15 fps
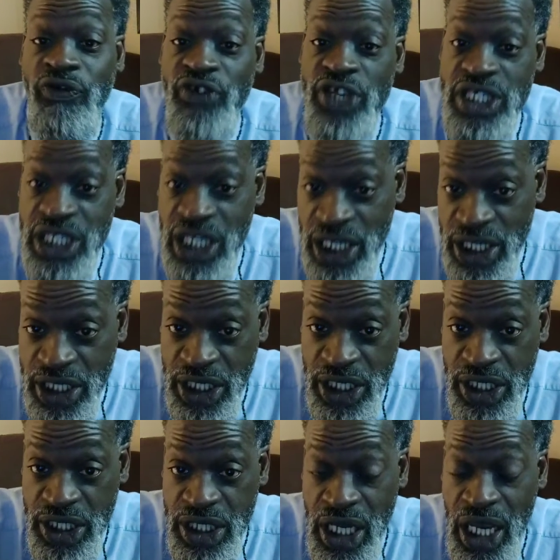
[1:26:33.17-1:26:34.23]

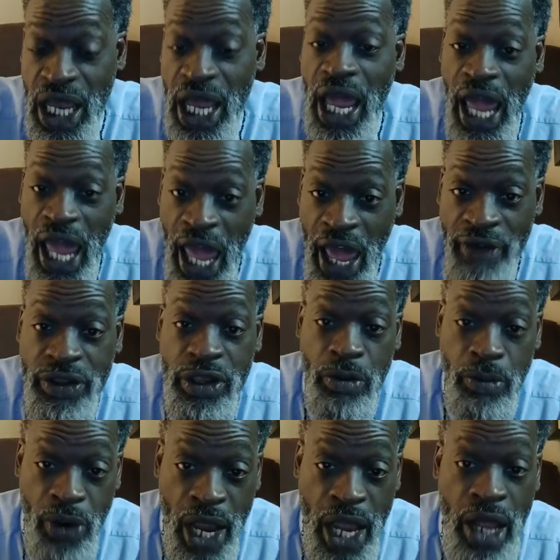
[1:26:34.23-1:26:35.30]
facilities after
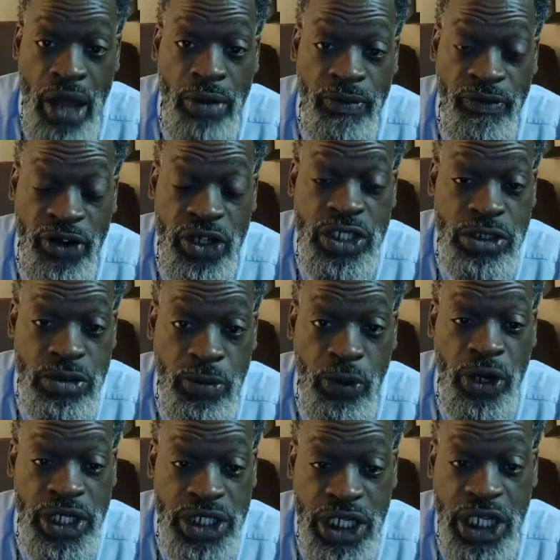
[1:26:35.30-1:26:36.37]
Brown versus Board
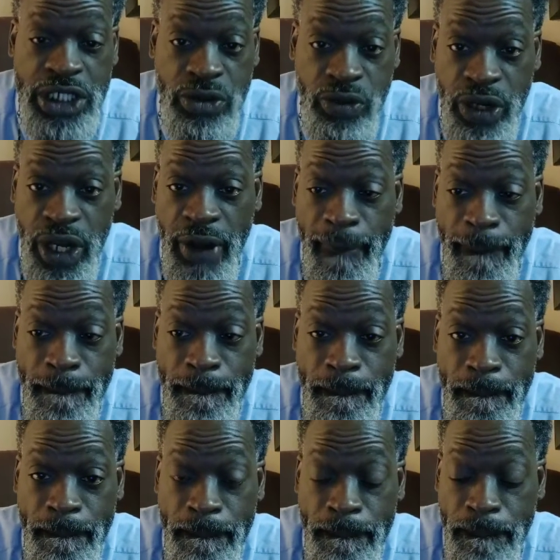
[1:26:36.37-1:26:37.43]
of Education? But the whole thing is
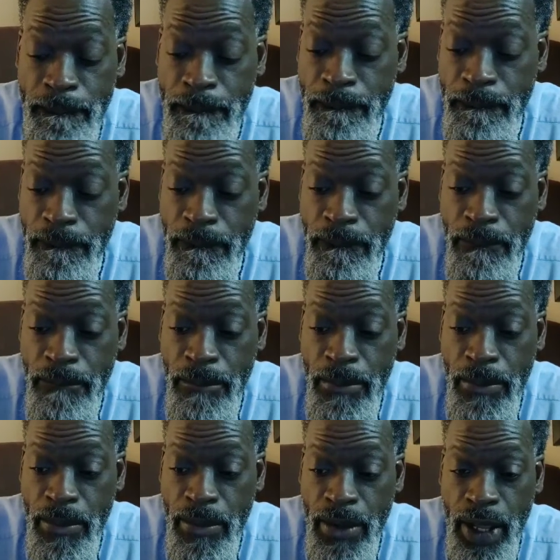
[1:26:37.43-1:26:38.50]
there's been a
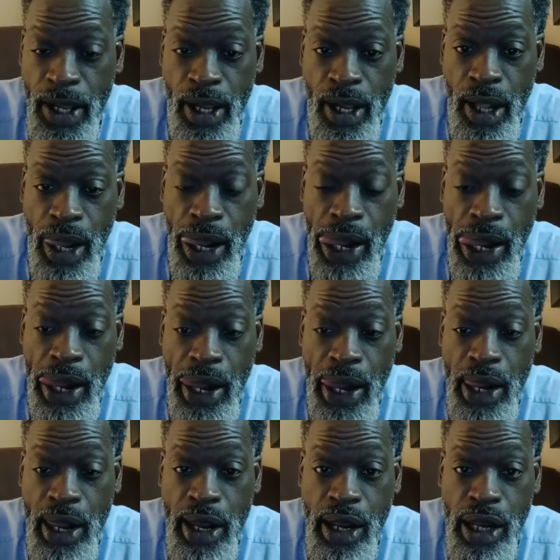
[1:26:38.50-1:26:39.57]
stigma from the
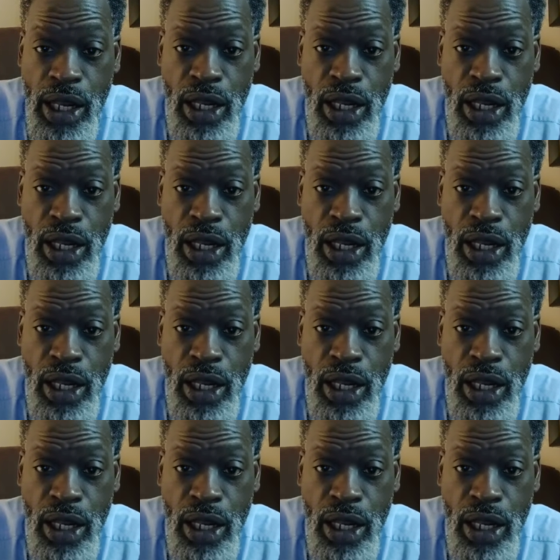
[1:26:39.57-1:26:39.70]
beginning.